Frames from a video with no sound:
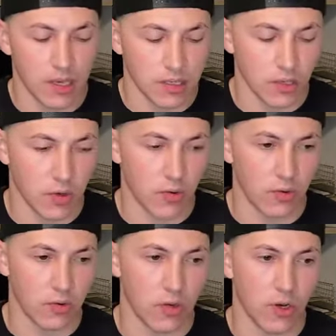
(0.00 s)

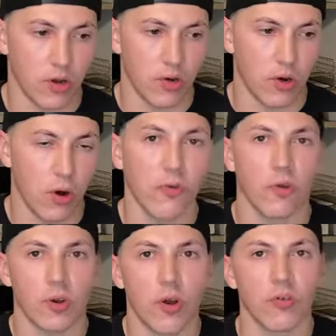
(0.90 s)
So, you know,
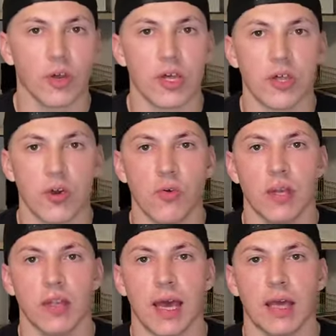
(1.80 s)
over and over, he's
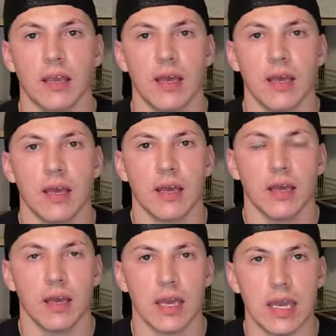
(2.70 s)
showing that
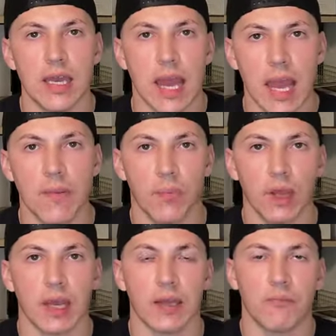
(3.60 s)
he can
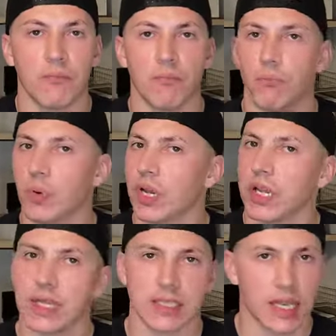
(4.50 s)
play, but
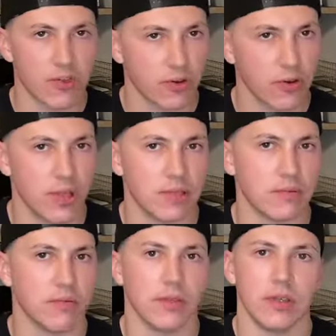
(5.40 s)
he gets injured
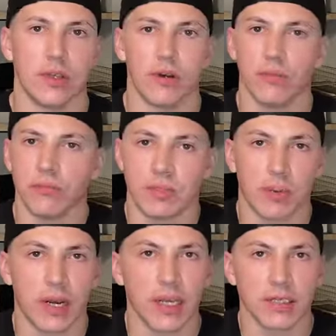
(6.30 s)
and, you know,
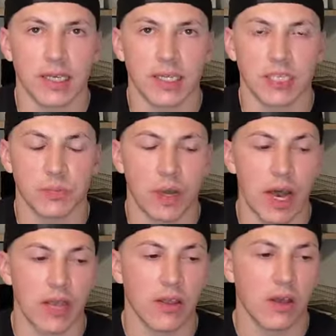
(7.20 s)
somebody else takes his
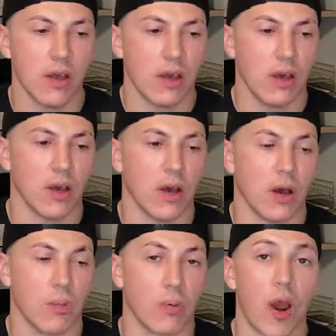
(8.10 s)
spot.
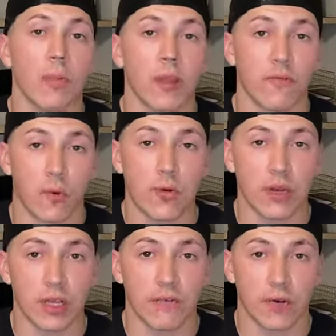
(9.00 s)
Uh, probably,
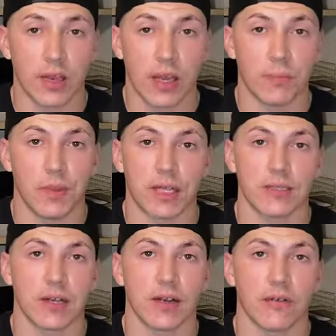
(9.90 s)
fortunately for him,
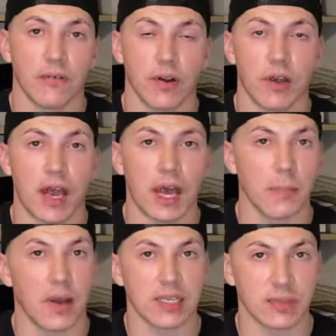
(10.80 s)
that's not a very
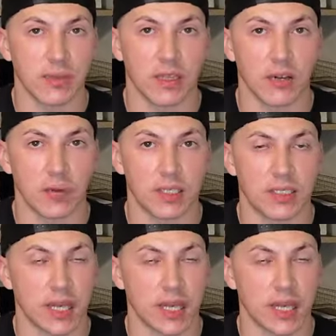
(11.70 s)
high possibility with the